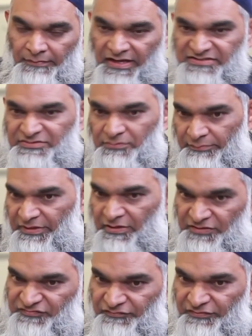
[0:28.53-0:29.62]
My answer will be
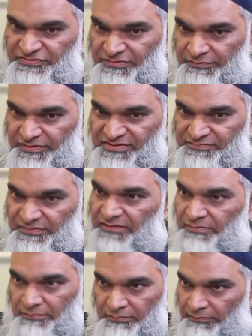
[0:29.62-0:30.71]
controversial because
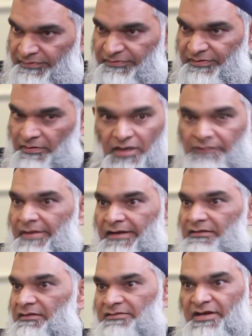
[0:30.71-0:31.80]
many people would think
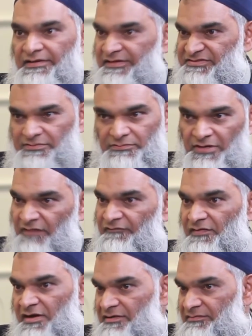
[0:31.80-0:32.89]
automatically, yeah, that's the law
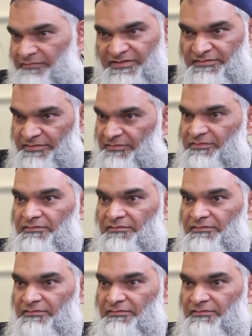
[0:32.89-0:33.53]
of God, written in the